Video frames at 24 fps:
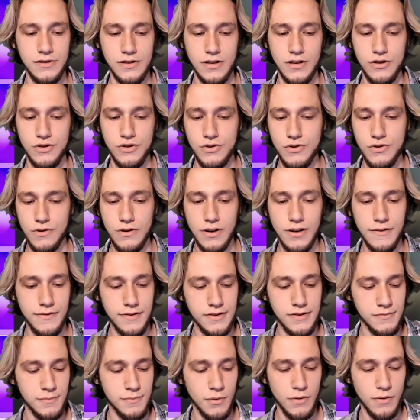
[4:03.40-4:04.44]
is surely
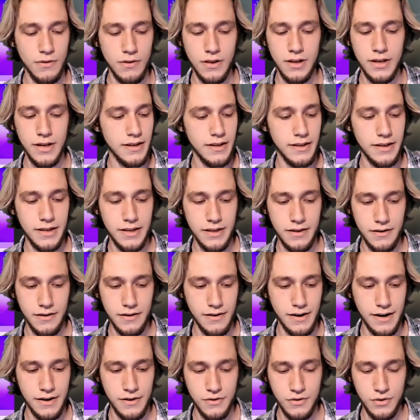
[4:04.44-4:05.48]
feasible
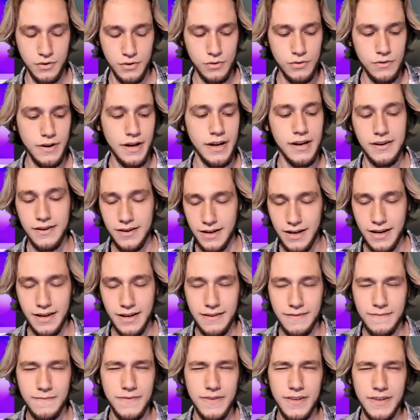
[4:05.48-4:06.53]
here too, and
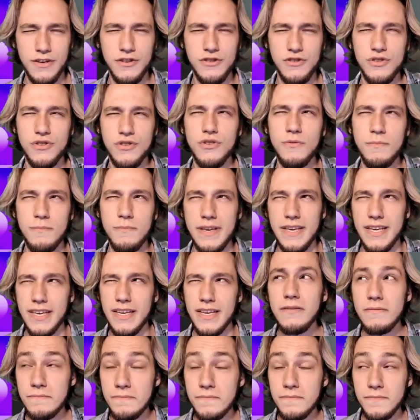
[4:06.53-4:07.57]
it should
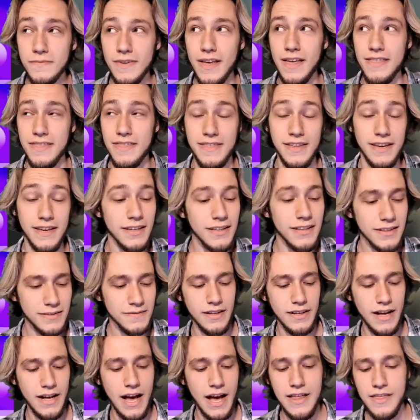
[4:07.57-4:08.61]
be, I think.
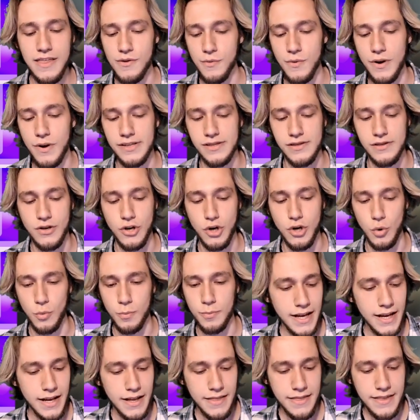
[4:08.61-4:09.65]
Otherwise,
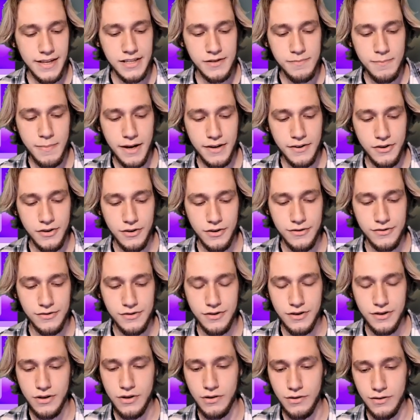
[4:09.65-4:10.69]
nope. These
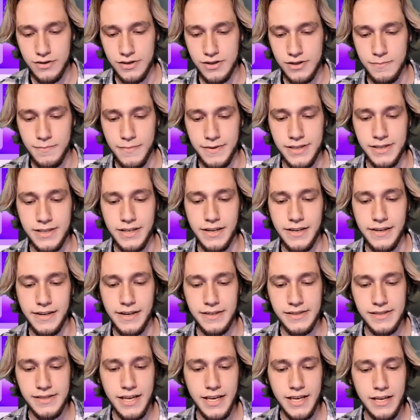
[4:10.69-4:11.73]
buttons looks basically
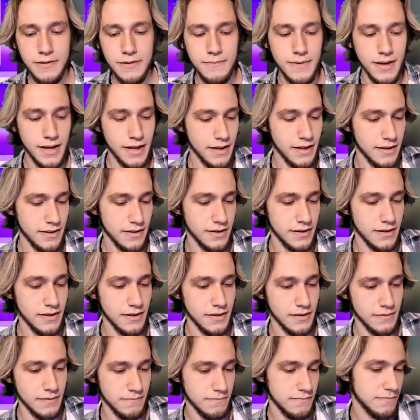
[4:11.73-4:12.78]
the same, and
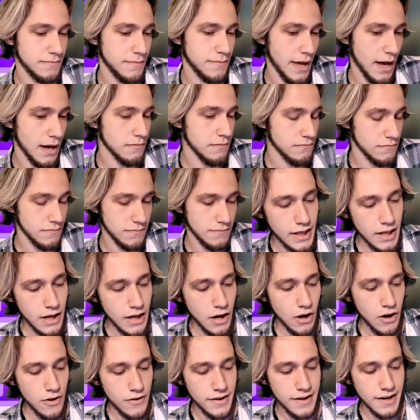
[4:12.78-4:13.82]
uh, yeah.
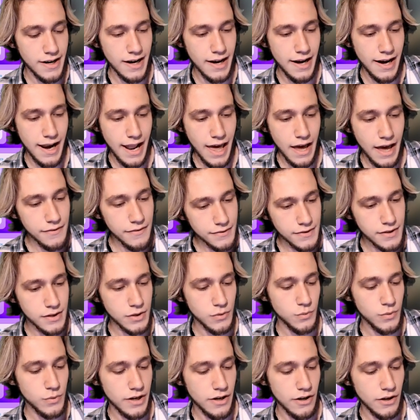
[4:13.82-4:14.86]
On the left,
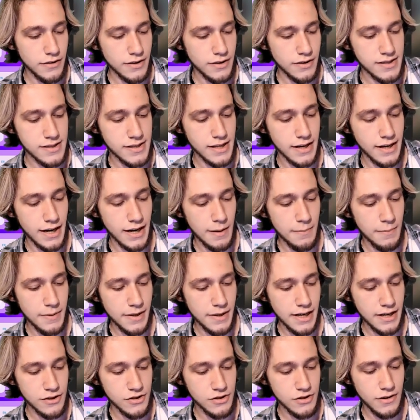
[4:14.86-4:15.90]
we notice that
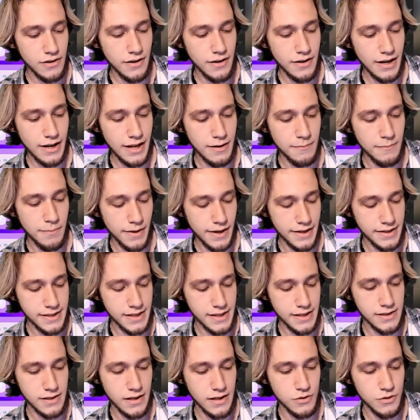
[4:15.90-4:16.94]
application and
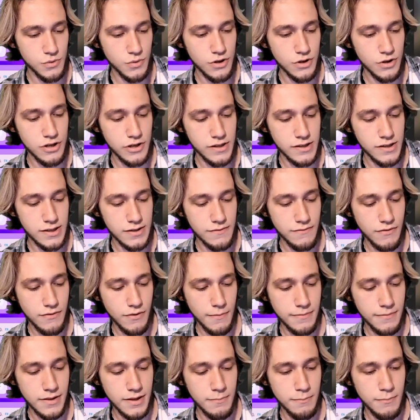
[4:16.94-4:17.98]
places switches
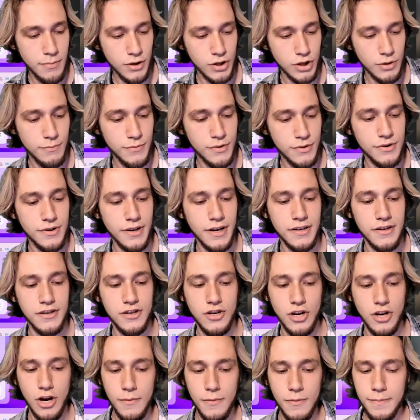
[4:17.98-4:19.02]
from the bottom to the
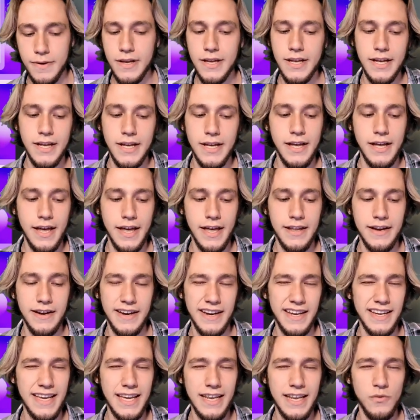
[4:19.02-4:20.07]
top,
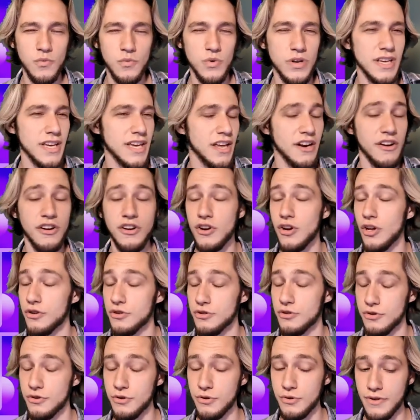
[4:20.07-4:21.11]
and again, we
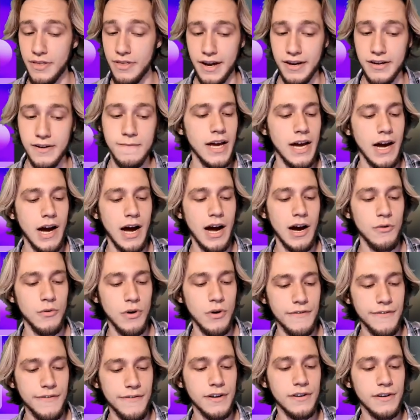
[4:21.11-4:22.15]
cannot do that.
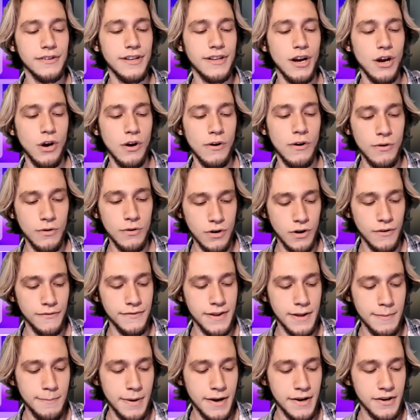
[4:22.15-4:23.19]
However, the look
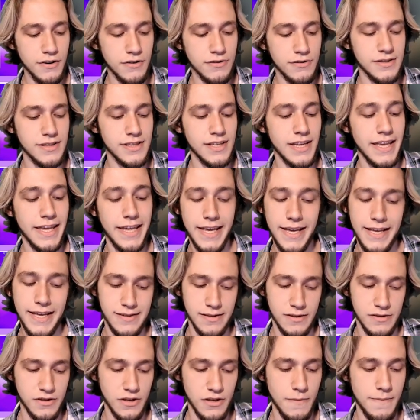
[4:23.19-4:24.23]
of the buttons
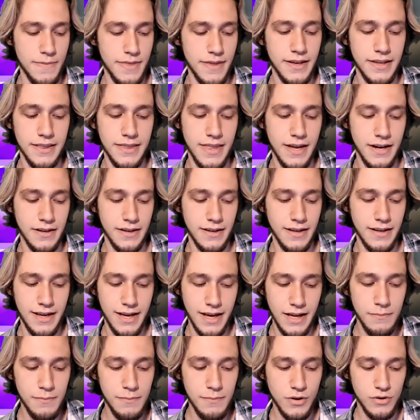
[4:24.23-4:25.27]
is something that
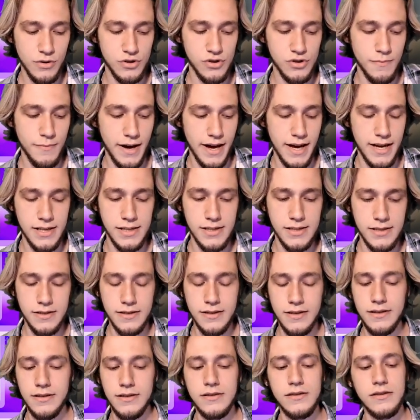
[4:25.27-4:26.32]
can be
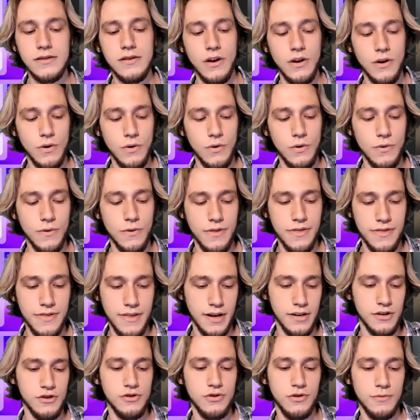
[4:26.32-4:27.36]
customized, so
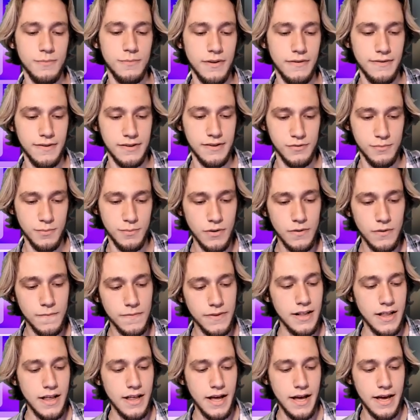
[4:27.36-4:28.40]
that should be
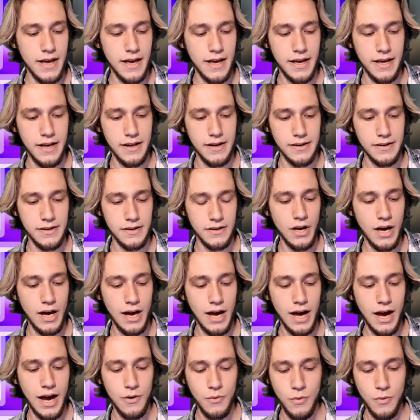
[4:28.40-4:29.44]
feasible. And
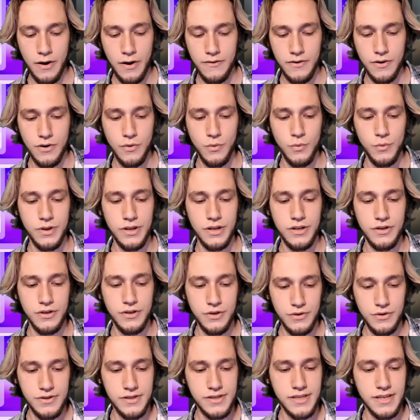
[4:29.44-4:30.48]
however, we
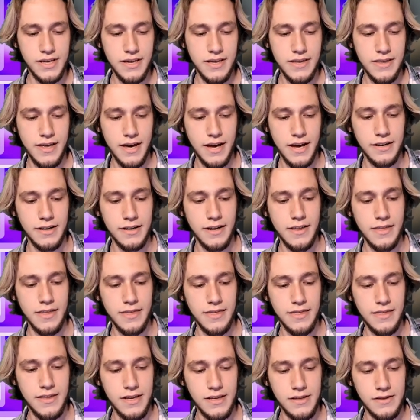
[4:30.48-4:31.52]
do see that
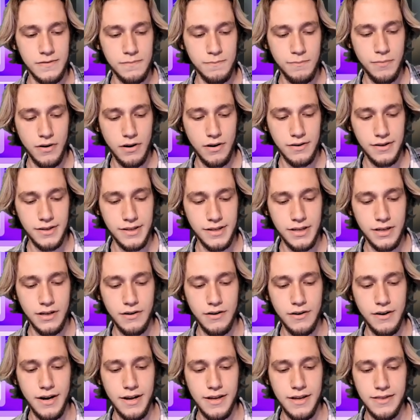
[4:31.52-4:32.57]
this part
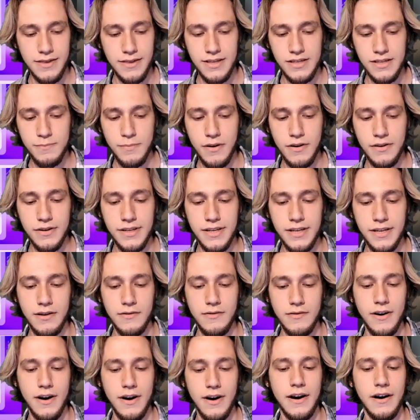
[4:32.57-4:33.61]
here and this part
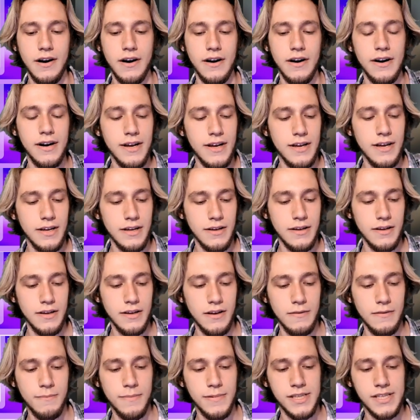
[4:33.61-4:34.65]
here are
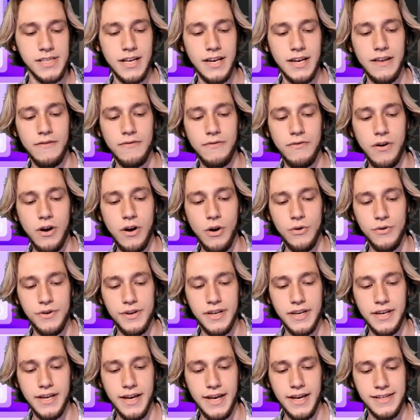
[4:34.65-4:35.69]
uh, basically
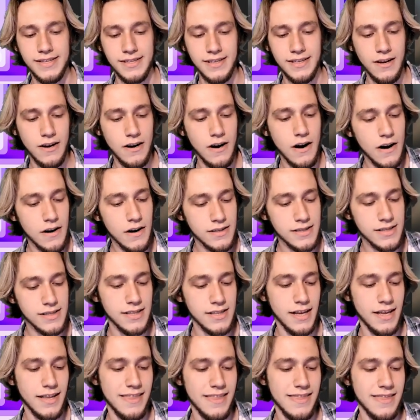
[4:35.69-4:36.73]
floating as
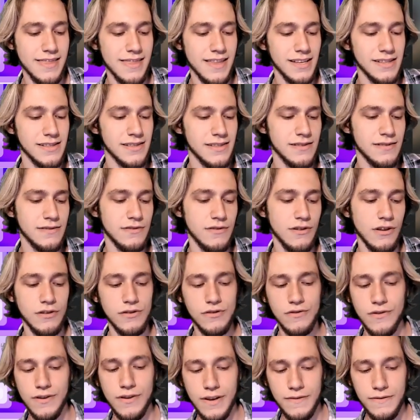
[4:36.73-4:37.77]
cards, and that's
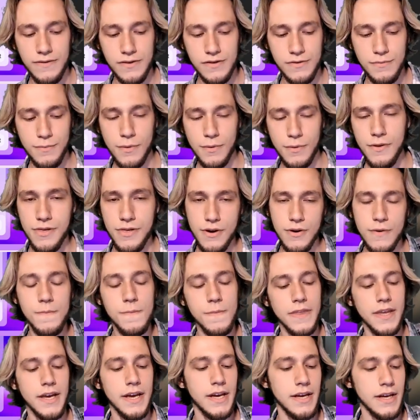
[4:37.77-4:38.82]
not really visible though.